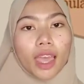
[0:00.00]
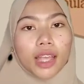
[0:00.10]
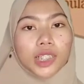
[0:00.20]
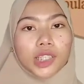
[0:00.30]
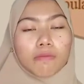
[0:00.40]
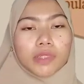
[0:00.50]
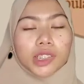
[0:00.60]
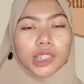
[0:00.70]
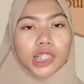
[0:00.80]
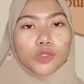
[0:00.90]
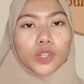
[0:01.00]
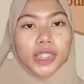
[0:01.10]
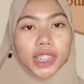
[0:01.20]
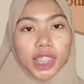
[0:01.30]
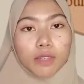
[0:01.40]
And sample size was
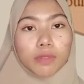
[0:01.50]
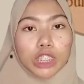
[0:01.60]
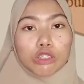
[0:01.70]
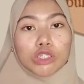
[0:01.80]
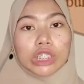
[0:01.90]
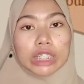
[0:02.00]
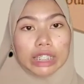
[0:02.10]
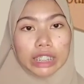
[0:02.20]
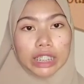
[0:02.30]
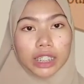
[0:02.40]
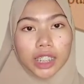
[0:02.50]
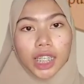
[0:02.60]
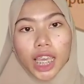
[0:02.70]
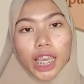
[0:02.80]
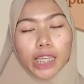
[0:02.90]
determined using Krejci
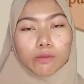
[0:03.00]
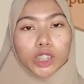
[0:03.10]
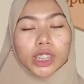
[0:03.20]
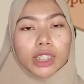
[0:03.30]
and Morgan